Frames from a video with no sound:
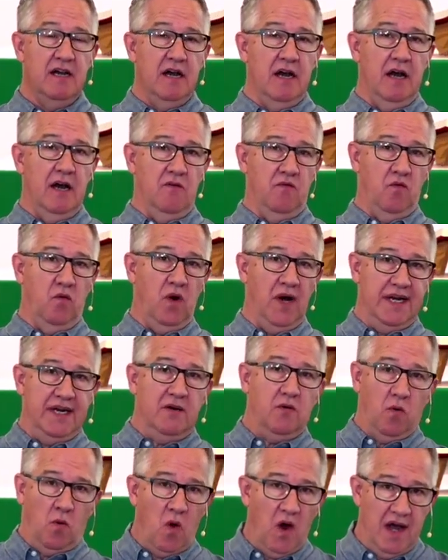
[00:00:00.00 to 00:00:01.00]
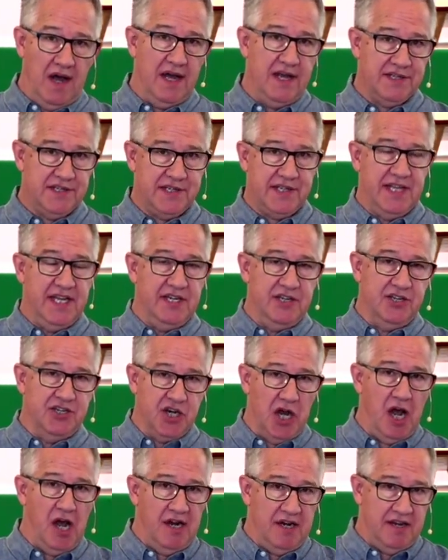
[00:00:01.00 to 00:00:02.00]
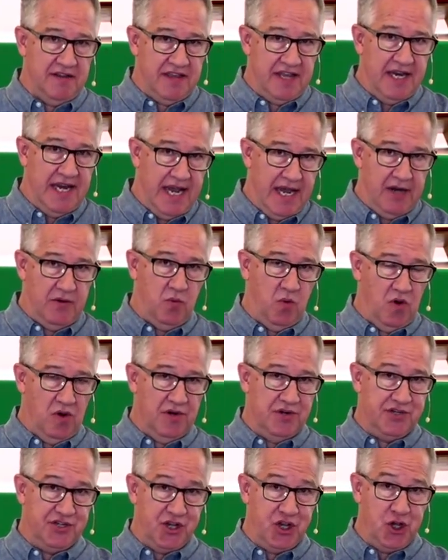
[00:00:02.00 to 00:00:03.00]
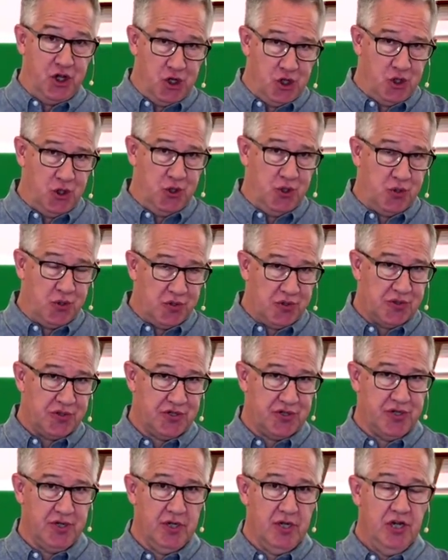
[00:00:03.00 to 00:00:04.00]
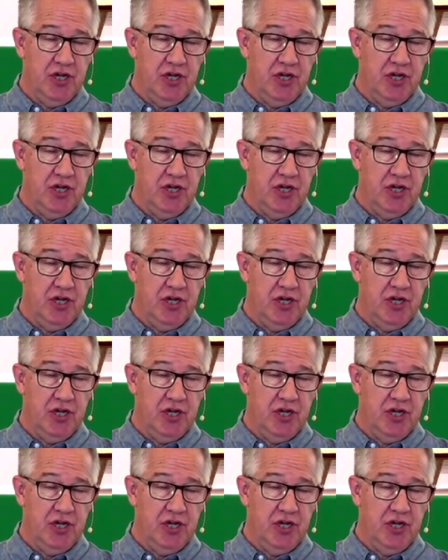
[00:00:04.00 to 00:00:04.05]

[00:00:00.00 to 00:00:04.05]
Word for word: of what it was that Jonathan Edwards used